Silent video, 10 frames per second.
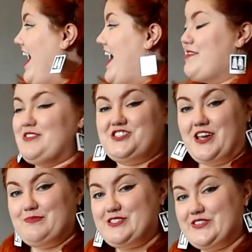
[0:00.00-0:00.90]
I am
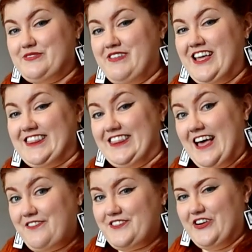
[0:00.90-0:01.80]
ashamed to admit,
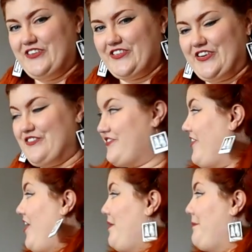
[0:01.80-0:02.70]
left over
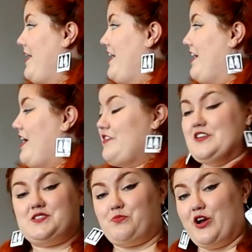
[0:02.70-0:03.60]
from
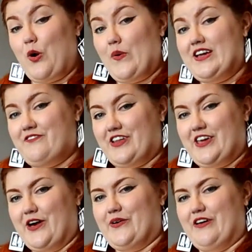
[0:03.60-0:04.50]
the Spring-a-ween
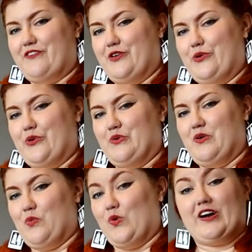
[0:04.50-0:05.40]
video. If you
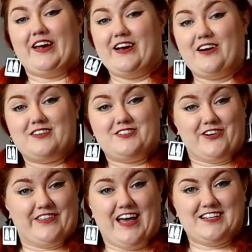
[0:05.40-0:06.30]
were here
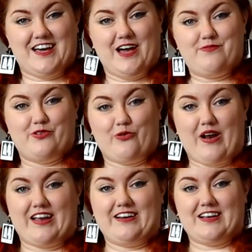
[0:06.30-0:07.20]
during that time, you will
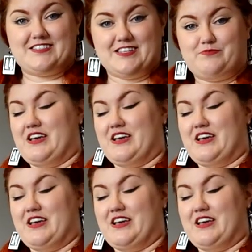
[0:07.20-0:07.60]
recognize this